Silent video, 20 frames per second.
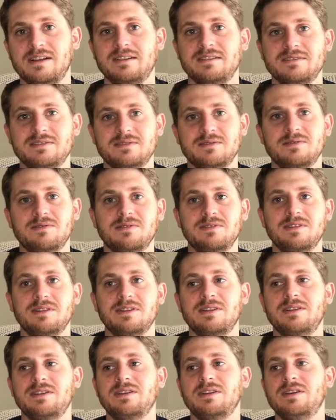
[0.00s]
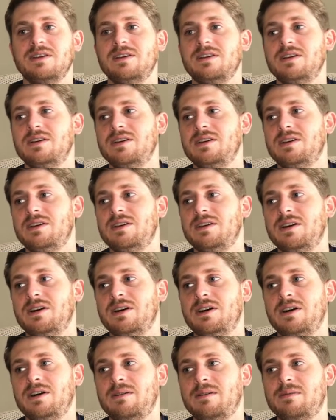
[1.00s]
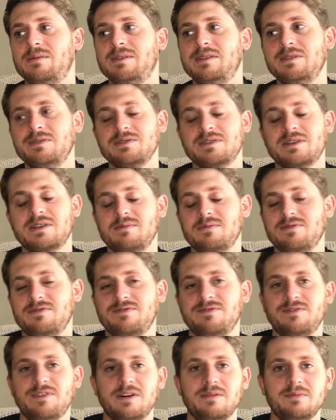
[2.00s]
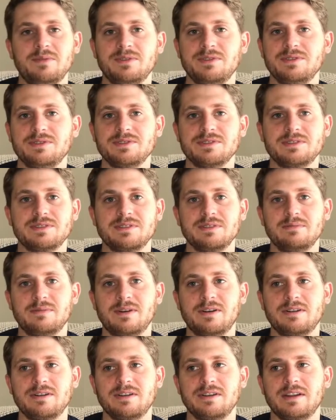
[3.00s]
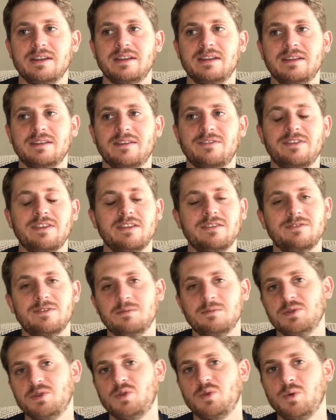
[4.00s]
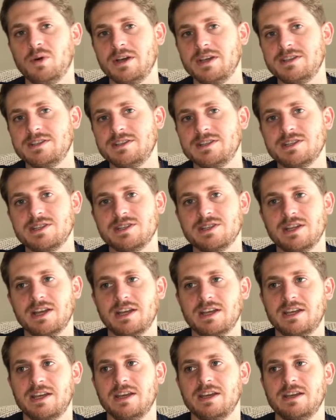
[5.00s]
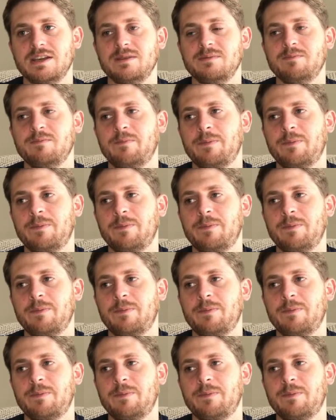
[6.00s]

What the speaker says: story. I mean, there was a couple fumbles Lamar did. I think he fumbled twice that game.